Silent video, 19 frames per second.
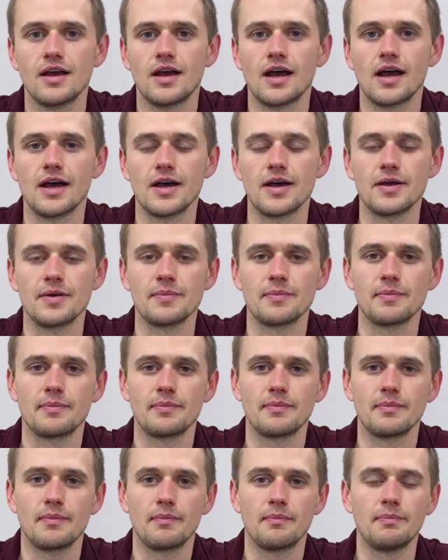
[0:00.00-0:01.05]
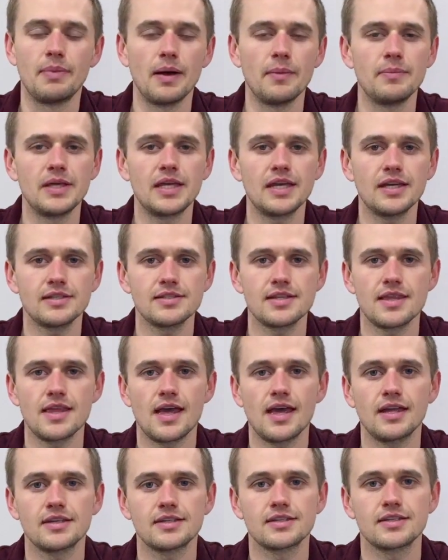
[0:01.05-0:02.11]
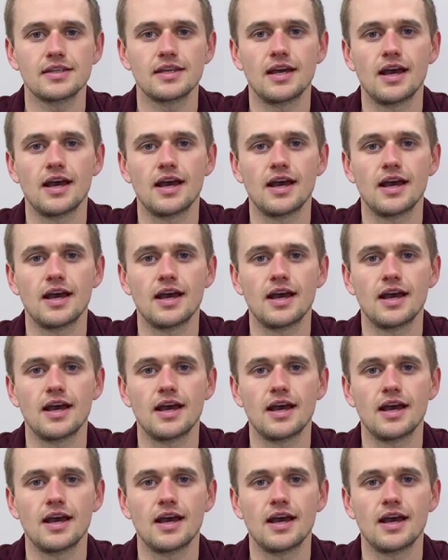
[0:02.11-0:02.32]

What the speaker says: But because of that,